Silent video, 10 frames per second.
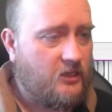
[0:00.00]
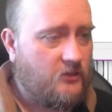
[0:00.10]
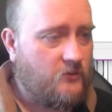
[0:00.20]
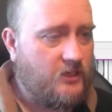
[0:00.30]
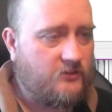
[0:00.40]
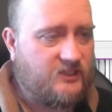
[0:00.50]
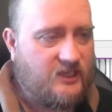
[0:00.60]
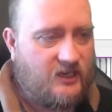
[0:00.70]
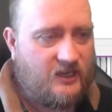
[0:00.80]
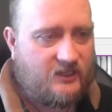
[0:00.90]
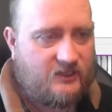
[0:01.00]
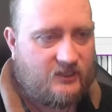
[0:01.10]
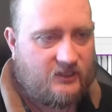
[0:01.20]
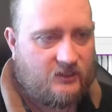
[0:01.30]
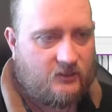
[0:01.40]
You now see that
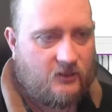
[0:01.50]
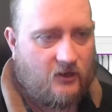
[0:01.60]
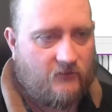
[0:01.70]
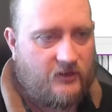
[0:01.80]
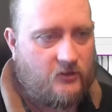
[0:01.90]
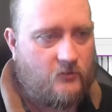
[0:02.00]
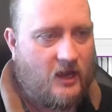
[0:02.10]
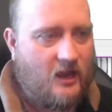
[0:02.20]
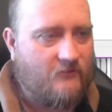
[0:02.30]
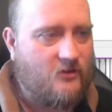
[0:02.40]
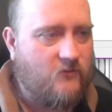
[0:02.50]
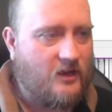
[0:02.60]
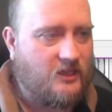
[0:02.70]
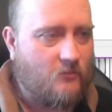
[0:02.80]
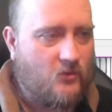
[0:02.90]
we do have
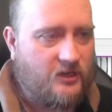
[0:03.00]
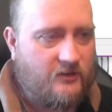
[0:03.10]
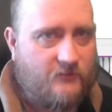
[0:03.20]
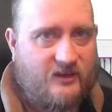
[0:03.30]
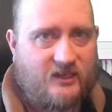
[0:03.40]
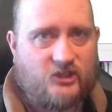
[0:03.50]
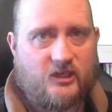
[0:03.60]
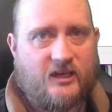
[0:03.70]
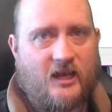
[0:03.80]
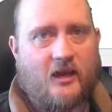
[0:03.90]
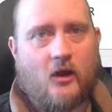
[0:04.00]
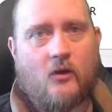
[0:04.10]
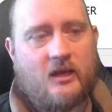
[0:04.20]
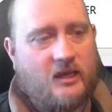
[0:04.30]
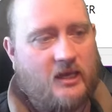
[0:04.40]
quite a more definition here now.
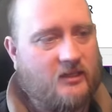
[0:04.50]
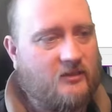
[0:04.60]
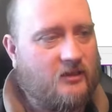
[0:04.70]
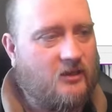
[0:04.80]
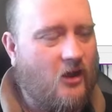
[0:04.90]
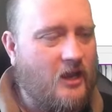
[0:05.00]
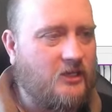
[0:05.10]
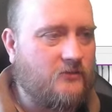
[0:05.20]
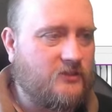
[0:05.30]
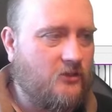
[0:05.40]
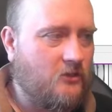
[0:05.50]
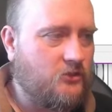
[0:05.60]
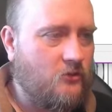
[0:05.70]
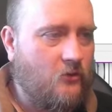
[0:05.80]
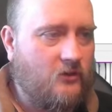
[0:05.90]
It kind of starts
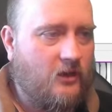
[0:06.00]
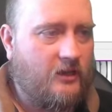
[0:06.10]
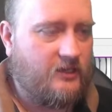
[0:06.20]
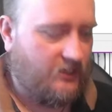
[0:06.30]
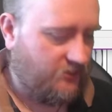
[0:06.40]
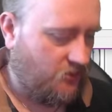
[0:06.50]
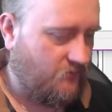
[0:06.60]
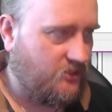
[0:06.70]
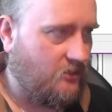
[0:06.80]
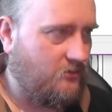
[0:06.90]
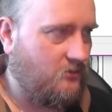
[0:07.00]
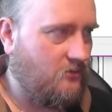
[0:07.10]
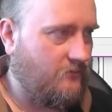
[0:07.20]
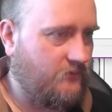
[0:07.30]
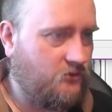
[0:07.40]
to look like it's some
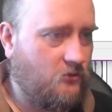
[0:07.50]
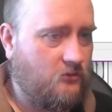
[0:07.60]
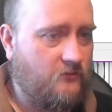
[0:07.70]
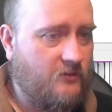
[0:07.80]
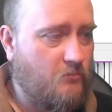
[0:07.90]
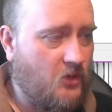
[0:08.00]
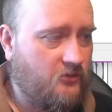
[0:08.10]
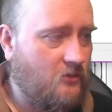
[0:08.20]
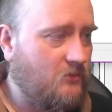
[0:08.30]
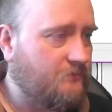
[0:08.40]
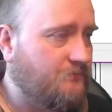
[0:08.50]
sort of a bottom.